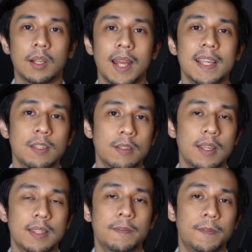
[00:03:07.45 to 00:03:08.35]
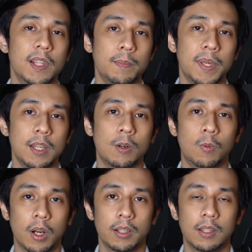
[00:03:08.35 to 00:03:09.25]
Lason is a Filipino
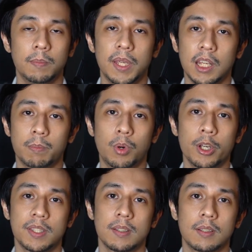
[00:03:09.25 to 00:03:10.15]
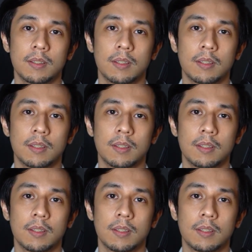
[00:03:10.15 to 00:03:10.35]
word meaning poison.